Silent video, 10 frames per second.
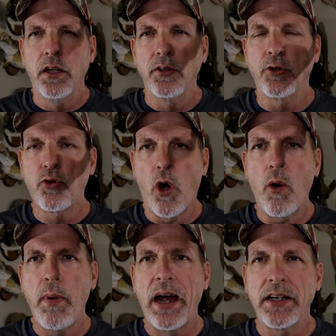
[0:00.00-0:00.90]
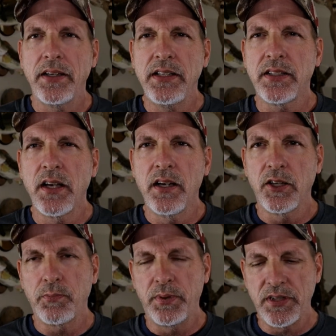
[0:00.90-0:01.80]
the drawback to these
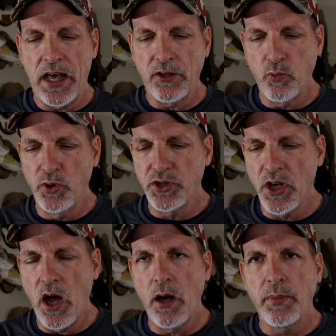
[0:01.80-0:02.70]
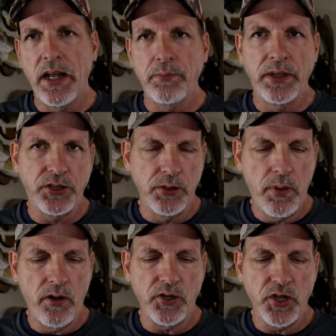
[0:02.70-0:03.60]
guns, besides one shot, but that makes you a
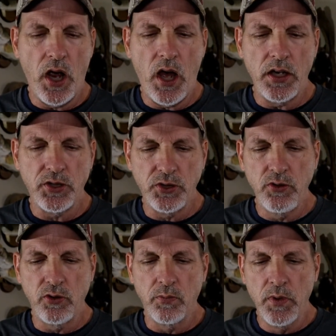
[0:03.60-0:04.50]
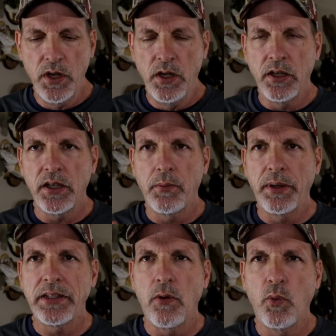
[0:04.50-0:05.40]
better shot shooting them. You gotta
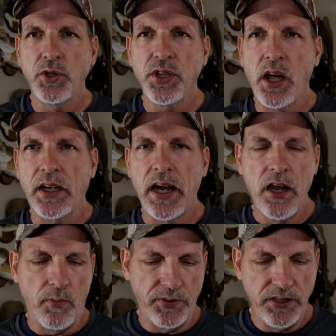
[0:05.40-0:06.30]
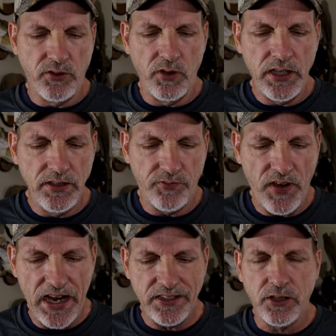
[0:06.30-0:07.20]
make that one shot count. But these are
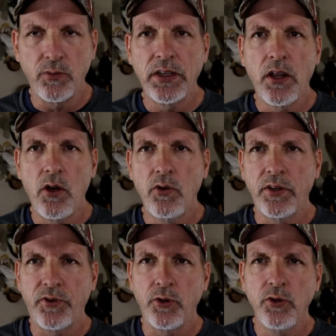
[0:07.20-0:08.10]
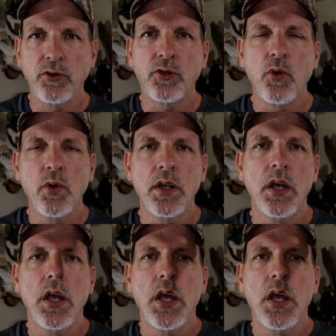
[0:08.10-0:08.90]
fast to reload if you're used to it.